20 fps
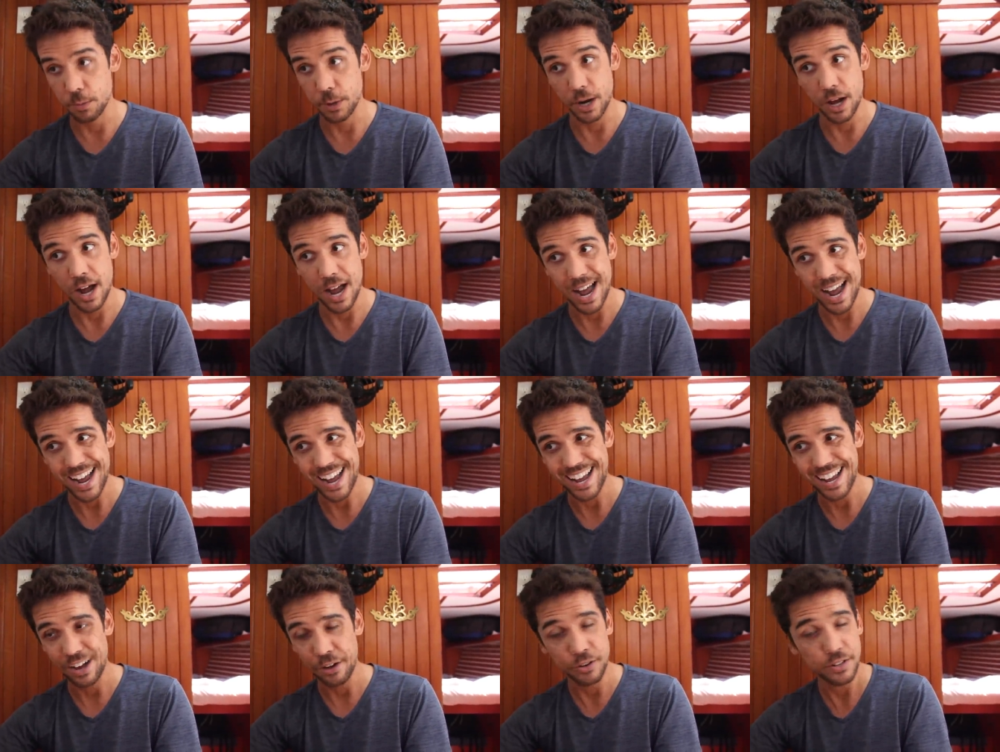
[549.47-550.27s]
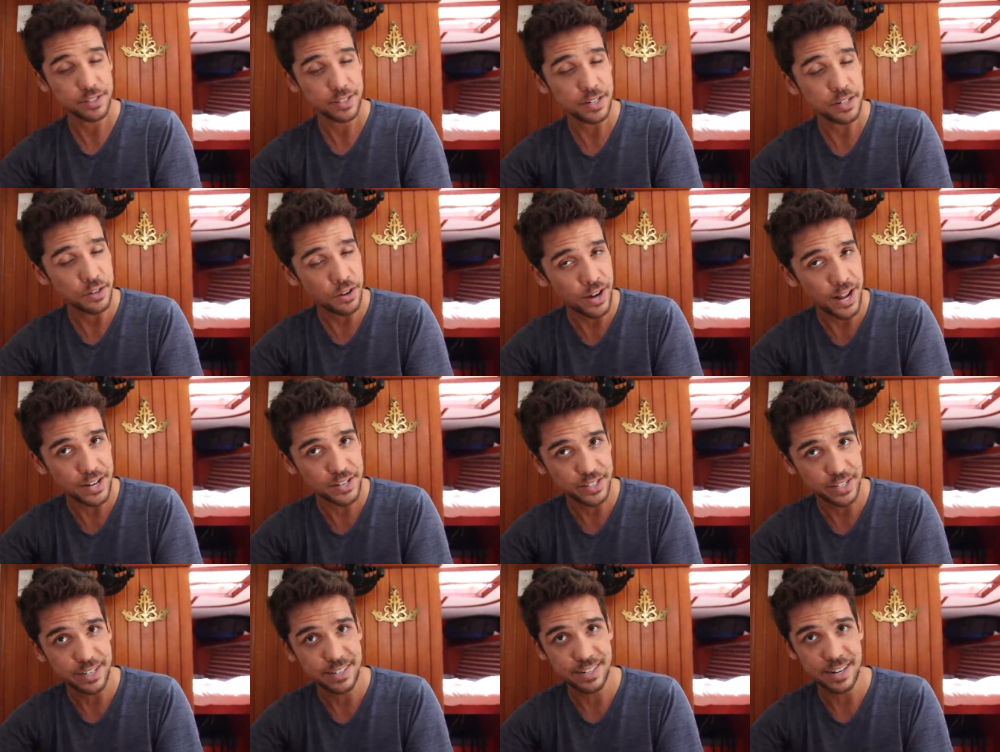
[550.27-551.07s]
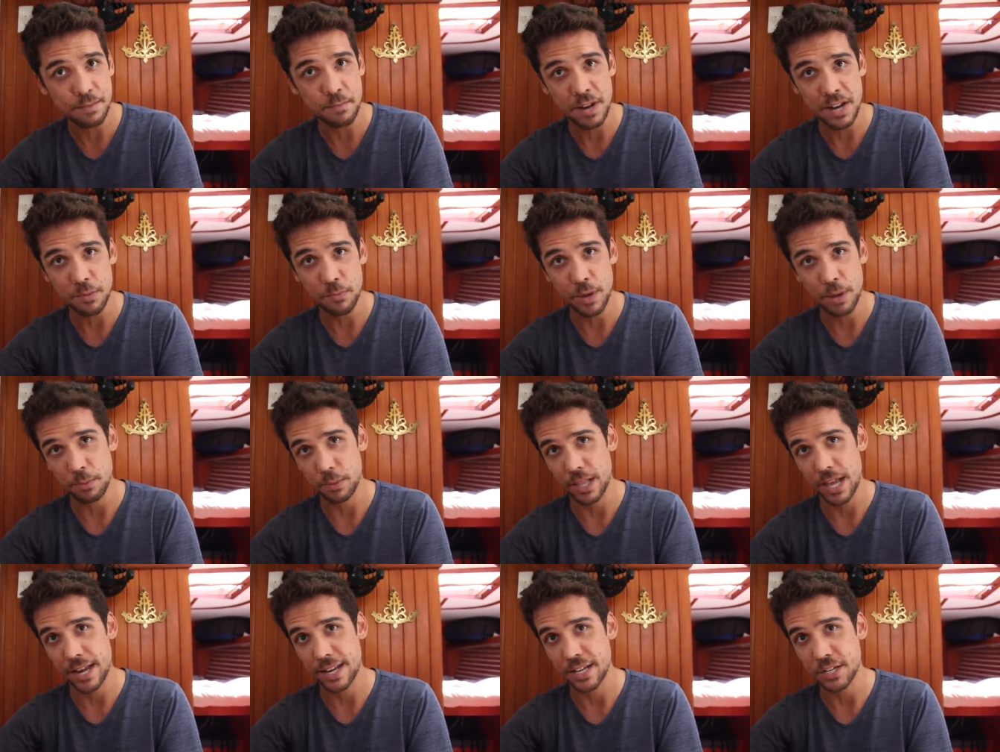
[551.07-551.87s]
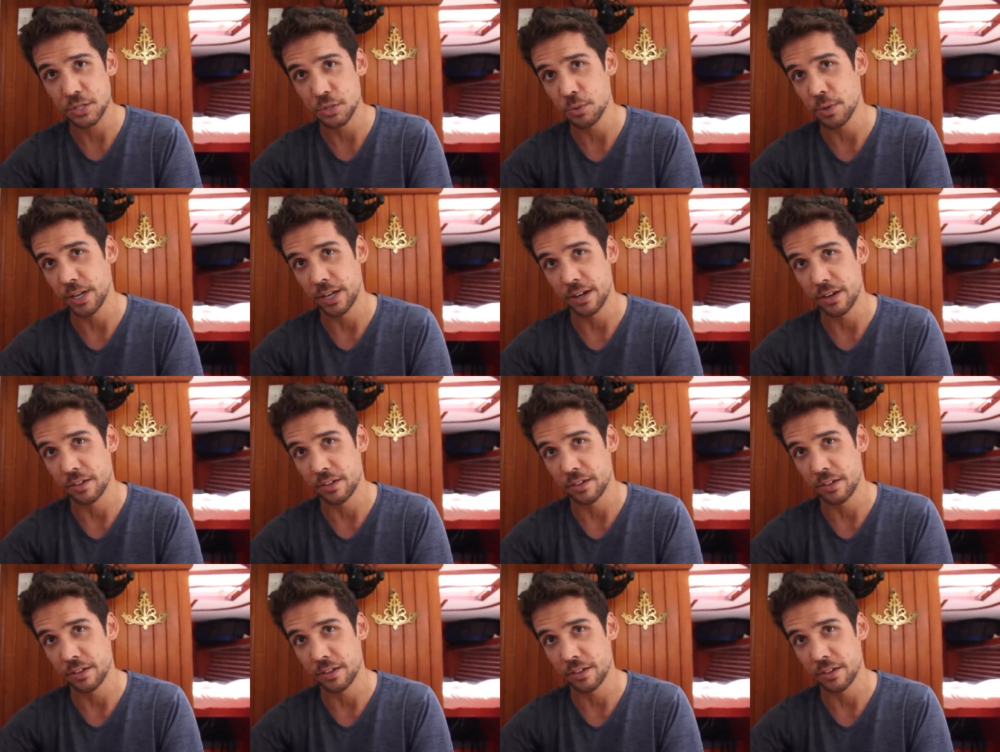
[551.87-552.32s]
but I honestly don't actually see many people out here doing